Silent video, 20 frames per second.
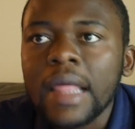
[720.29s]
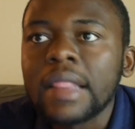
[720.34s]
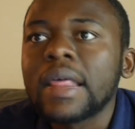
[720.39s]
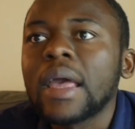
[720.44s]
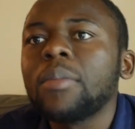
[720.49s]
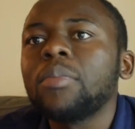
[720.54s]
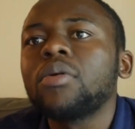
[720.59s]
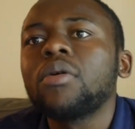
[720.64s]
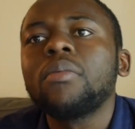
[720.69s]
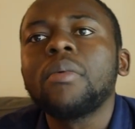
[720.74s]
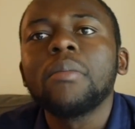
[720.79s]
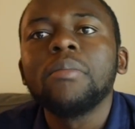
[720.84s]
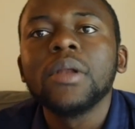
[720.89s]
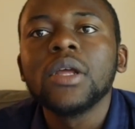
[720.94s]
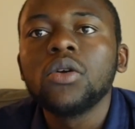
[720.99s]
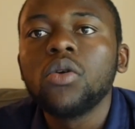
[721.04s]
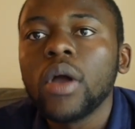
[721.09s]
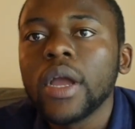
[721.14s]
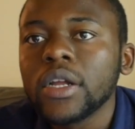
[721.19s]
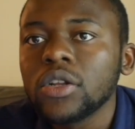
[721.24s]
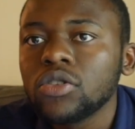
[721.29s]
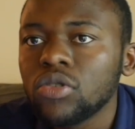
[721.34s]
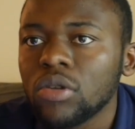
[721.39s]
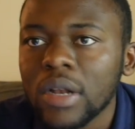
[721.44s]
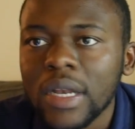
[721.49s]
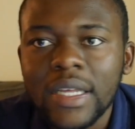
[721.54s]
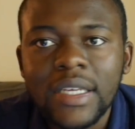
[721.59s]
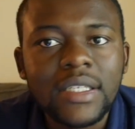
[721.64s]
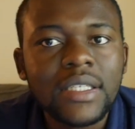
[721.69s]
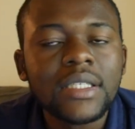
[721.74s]
They are probably going to
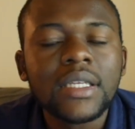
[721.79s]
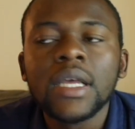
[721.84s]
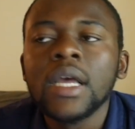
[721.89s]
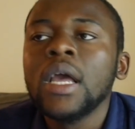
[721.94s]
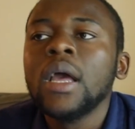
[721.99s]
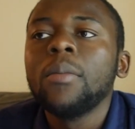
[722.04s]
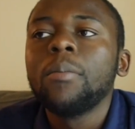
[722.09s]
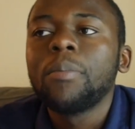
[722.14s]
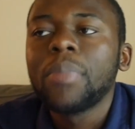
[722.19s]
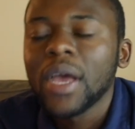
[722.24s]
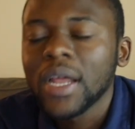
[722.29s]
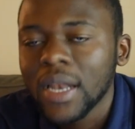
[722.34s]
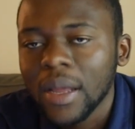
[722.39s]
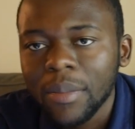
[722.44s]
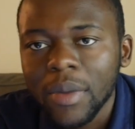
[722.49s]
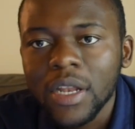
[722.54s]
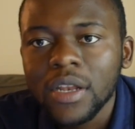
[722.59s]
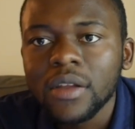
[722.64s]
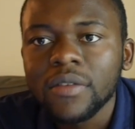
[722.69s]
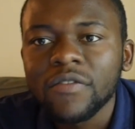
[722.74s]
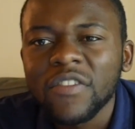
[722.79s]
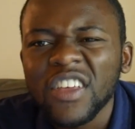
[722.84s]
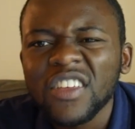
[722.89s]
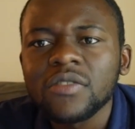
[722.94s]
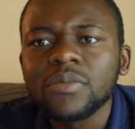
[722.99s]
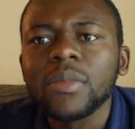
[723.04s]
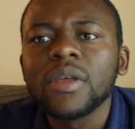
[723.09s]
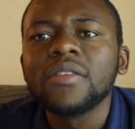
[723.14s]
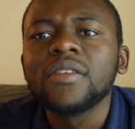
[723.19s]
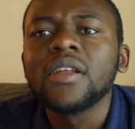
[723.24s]
list Pentamed
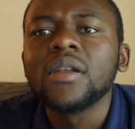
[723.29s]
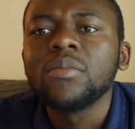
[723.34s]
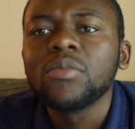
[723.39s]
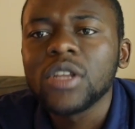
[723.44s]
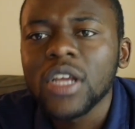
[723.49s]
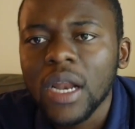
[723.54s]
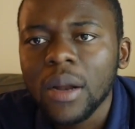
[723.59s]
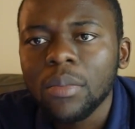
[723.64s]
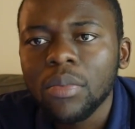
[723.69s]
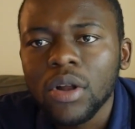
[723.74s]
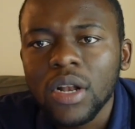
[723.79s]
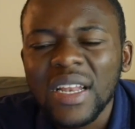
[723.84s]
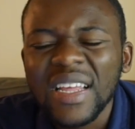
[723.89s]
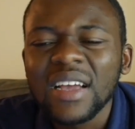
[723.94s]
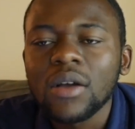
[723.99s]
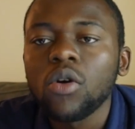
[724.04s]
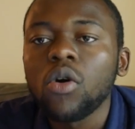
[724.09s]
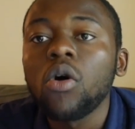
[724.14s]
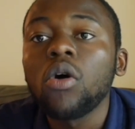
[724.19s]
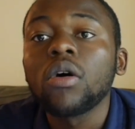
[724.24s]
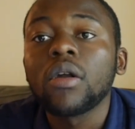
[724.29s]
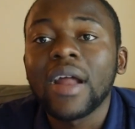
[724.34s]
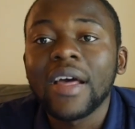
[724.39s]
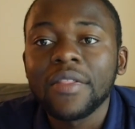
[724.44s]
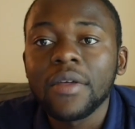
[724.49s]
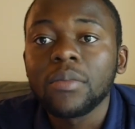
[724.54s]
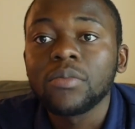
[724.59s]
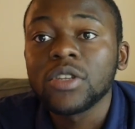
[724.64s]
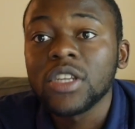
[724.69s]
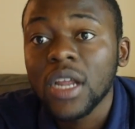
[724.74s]
Investments in Mutare Bottling, or
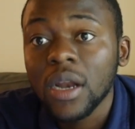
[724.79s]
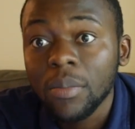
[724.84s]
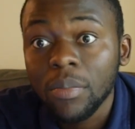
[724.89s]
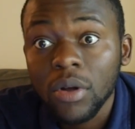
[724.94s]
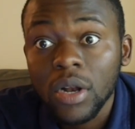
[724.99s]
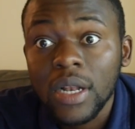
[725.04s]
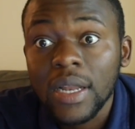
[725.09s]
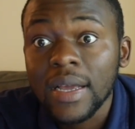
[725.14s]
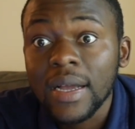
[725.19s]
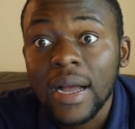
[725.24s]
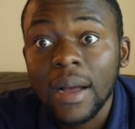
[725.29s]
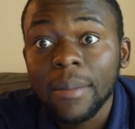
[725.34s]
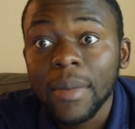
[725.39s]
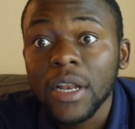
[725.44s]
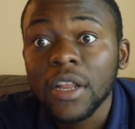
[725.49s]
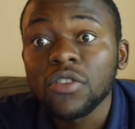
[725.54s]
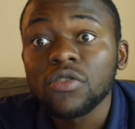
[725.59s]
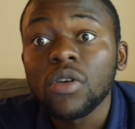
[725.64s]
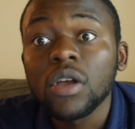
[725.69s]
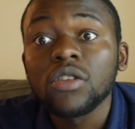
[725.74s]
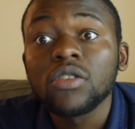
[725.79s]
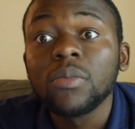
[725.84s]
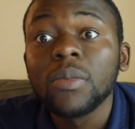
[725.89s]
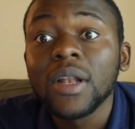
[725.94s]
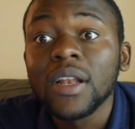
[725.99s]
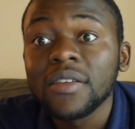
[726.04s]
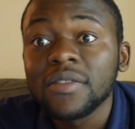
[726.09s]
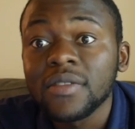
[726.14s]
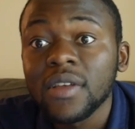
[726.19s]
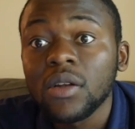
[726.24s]
rather Mutare Bottling Company is going to be
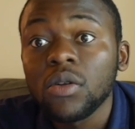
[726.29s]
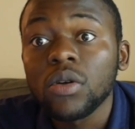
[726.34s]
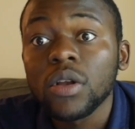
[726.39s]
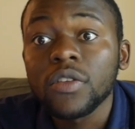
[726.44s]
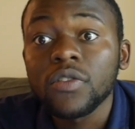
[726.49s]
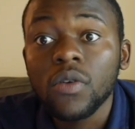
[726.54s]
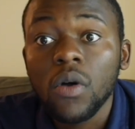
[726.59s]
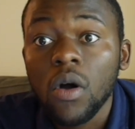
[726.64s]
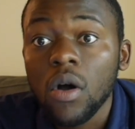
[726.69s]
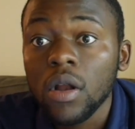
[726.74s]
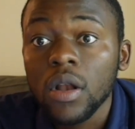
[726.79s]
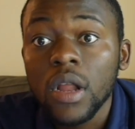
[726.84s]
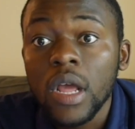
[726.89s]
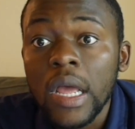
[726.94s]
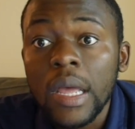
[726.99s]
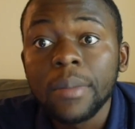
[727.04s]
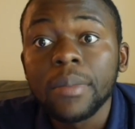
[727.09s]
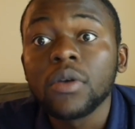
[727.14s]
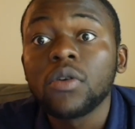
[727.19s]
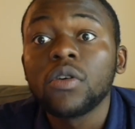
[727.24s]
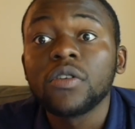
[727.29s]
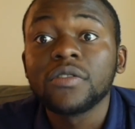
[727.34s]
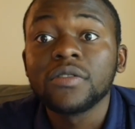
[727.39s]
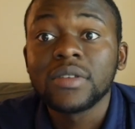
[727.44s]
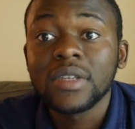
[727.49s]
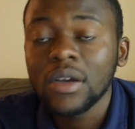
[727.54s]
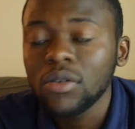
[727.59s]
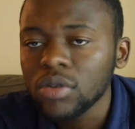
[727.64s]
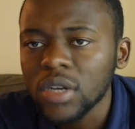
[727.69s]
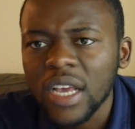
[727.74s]
listed on its own, because
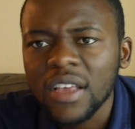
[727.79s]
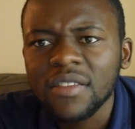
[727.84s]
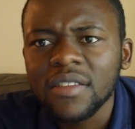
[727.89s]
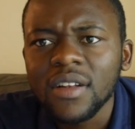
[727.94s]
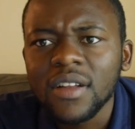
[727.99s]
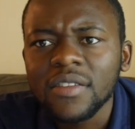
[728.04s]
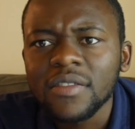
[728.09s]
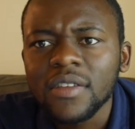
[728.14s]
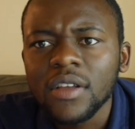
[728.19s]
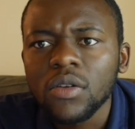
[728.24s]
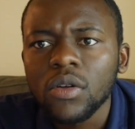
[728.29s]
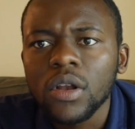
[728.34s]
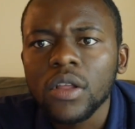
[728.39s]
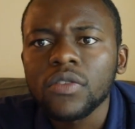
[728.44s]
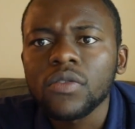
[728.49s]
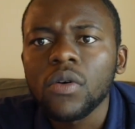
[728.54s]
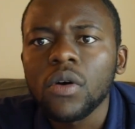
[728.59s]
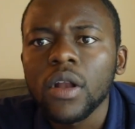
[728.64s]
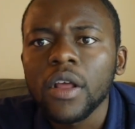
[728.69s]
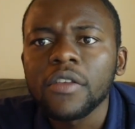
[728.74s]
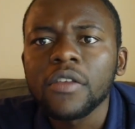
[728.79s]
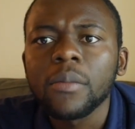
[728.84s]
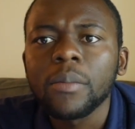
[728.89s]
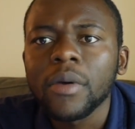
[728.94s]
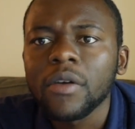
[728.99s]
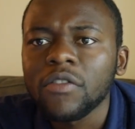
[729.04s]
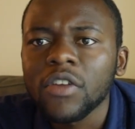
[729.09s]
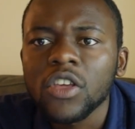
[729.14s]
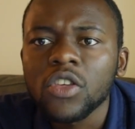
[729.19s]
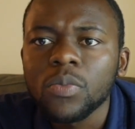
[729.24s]
Delta is listed on its own as a
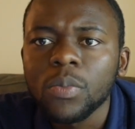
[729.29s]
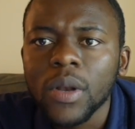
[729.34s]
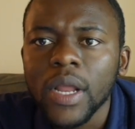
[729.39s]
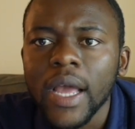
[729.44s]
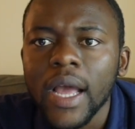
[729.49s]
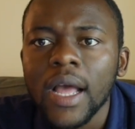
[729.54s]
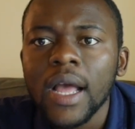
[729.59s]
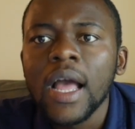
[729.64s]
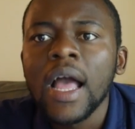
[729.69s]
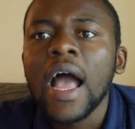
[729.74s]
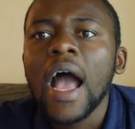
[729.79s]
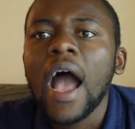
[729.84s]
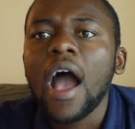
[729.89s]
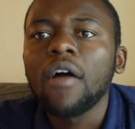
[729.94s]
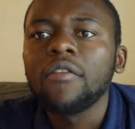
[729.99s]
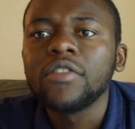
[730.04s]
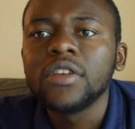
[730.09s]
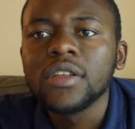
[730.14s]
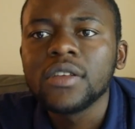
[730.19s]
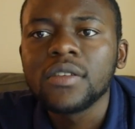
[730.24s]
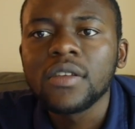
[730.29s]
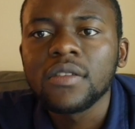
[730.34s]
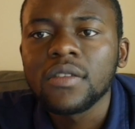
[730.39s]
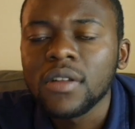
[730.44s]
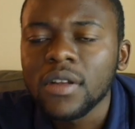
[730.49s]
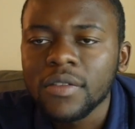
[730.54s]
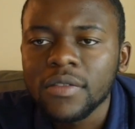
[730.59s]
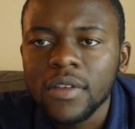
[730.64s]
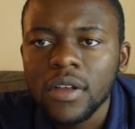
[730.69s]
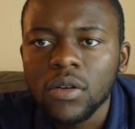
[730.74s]
beverage player. Aftis is
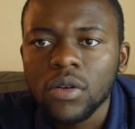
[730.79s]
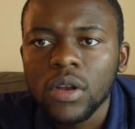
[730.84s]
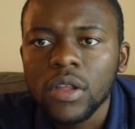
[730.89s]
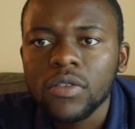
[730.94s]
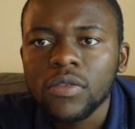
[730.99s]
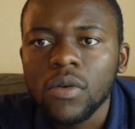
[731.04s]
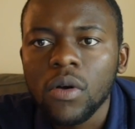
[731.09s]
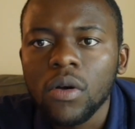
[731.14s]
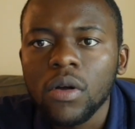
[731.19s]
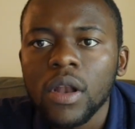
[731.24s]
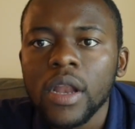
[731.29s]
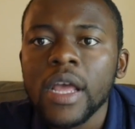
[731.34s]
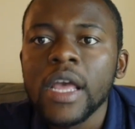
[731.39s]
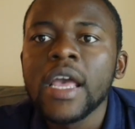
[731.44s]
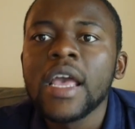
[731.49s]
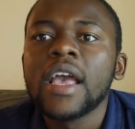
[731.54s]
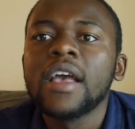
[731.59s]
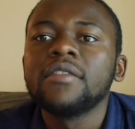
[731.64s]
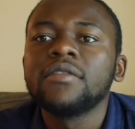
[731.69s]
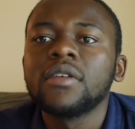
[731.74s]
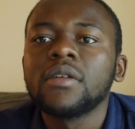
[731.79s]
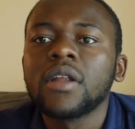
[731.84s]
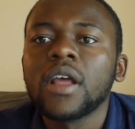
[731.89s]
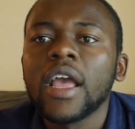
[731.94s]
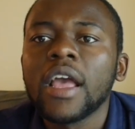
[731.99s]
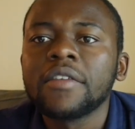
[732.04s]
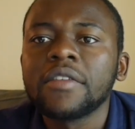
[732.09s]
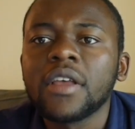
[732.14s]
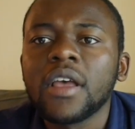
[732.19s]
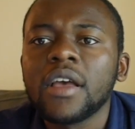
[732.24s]
listed on its own as
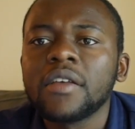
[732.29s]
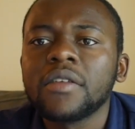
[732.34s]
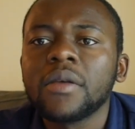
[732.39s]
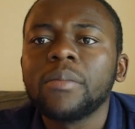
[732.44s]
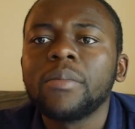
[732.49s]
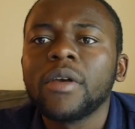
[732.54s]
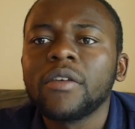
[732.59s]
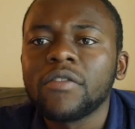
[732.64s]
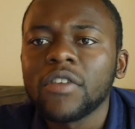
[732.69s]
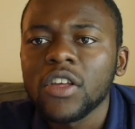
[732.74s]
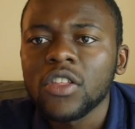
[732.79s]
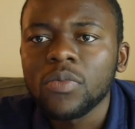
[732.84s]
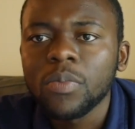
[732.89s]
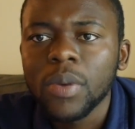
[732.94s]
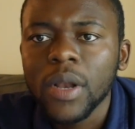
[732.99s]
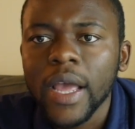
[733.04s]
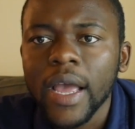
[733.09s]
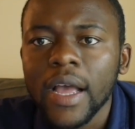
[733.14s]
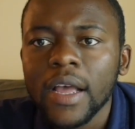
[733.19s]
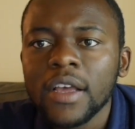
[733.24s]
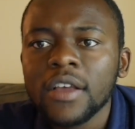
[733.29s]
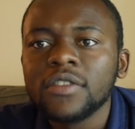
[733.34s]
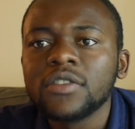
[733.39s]
a beverage player.